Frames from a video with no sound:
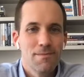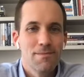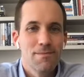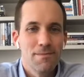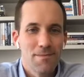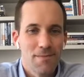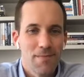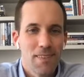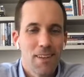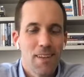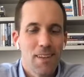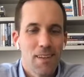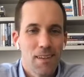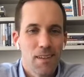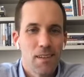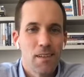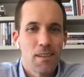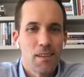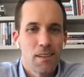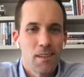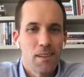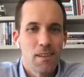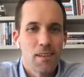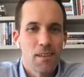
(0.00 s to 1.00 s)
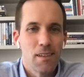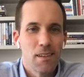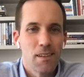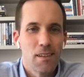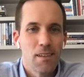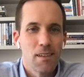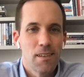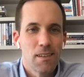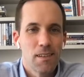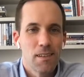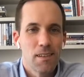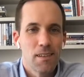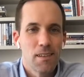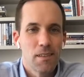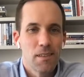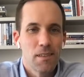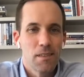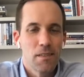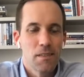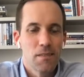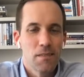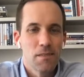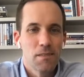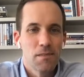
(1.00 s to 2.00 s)

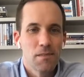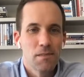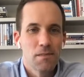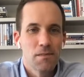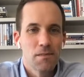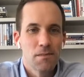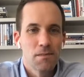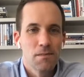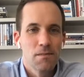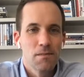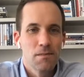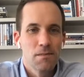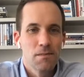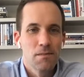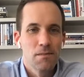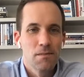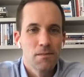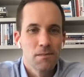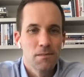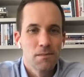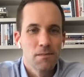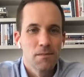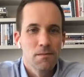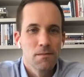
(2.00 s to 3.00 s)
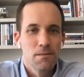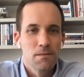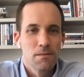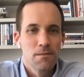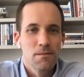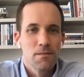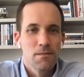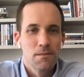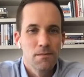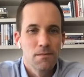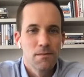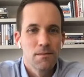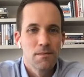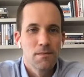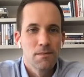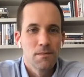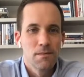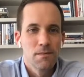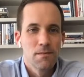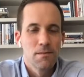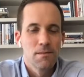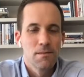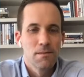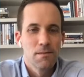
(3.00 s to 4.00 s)

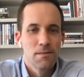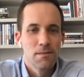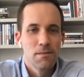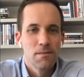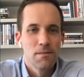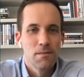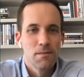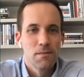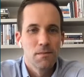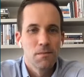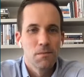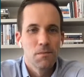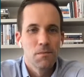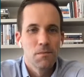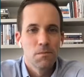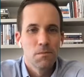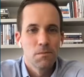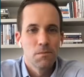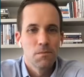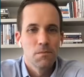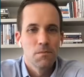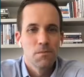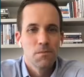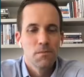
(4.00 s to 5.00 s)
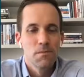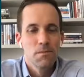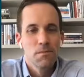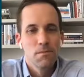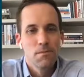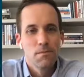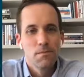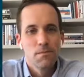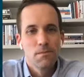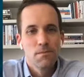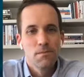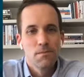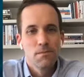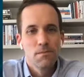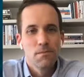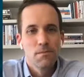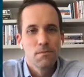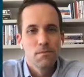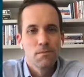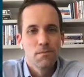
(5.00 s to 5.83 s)
The person shown says nothing.